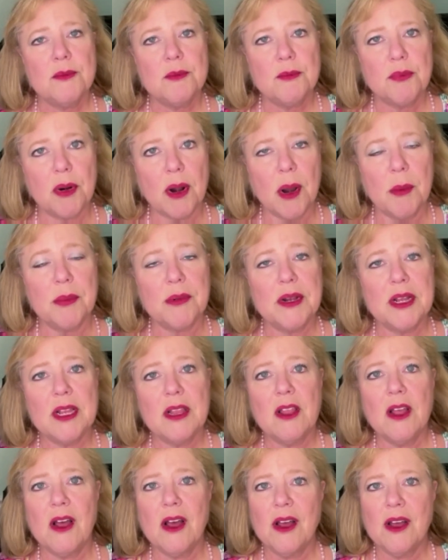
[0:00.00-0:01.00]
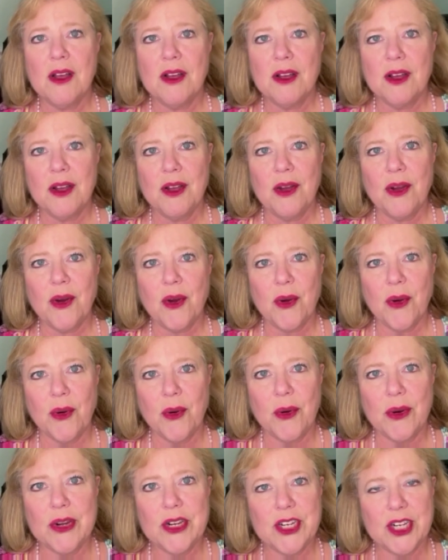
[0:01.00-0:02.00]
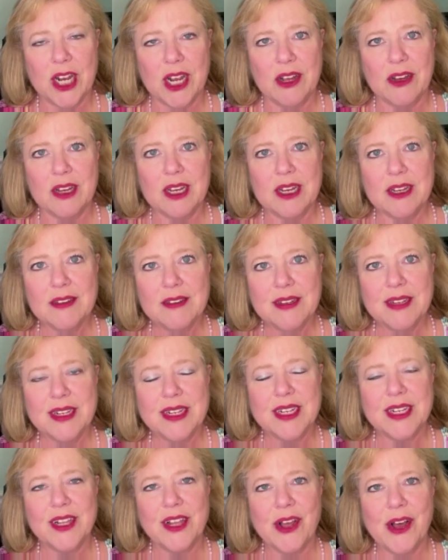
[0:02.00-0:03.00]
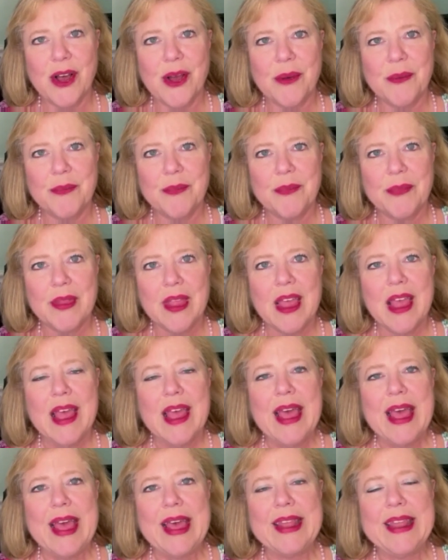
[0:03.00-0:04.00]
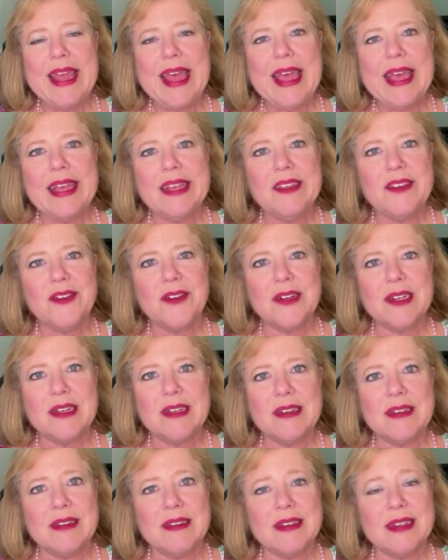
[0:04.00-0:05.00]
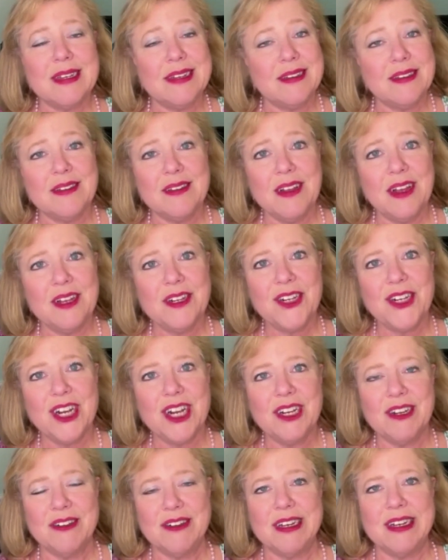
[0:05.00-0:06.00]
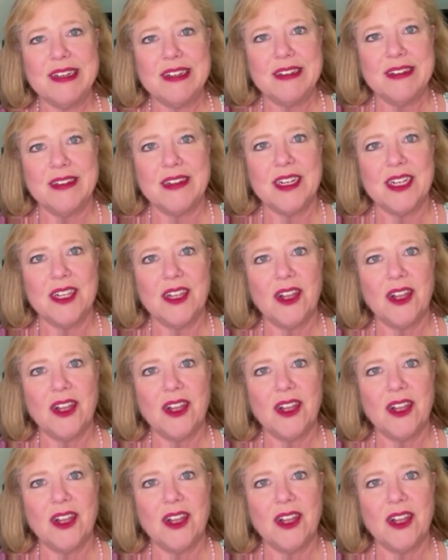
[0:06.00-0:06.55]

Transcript: property law, or child custody law? And the answer is it's not child custody